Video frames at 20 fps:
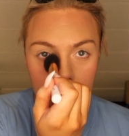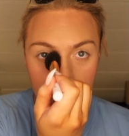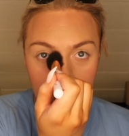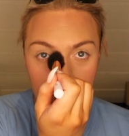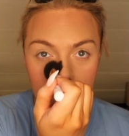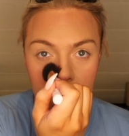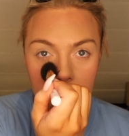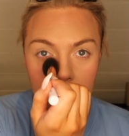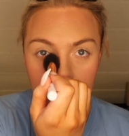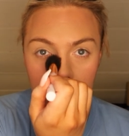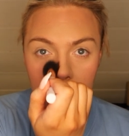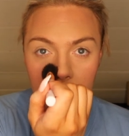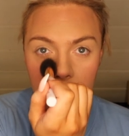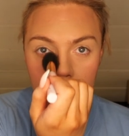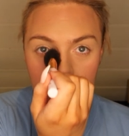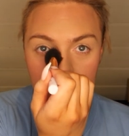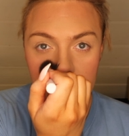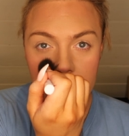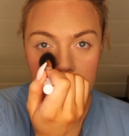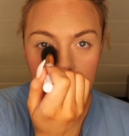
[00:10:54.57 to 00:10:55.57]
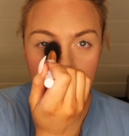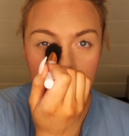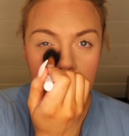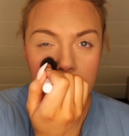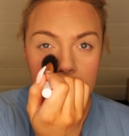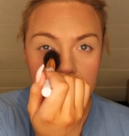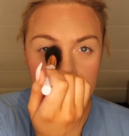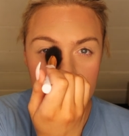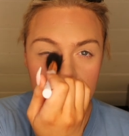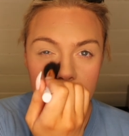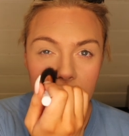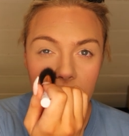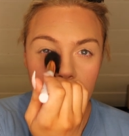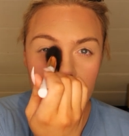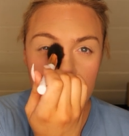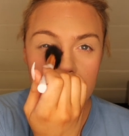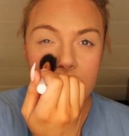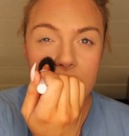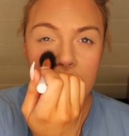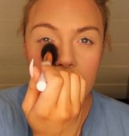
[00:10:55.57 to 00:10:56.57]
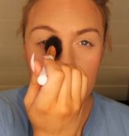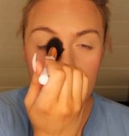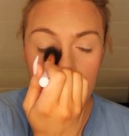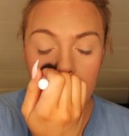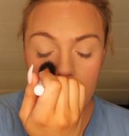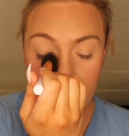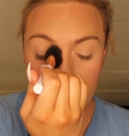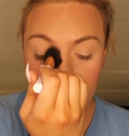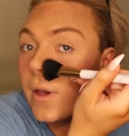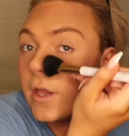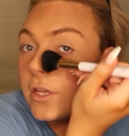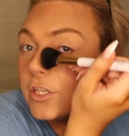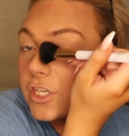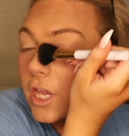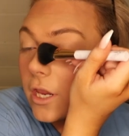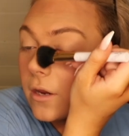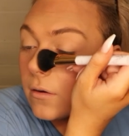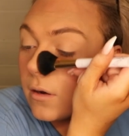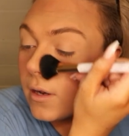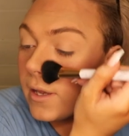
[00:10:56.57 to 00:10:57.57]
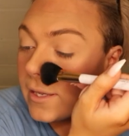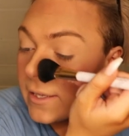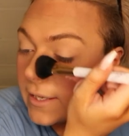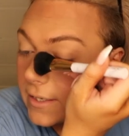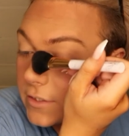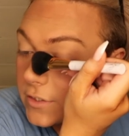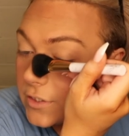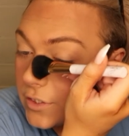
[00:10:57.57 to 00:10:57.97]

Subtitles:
And I kind of just very gently, but I don't like it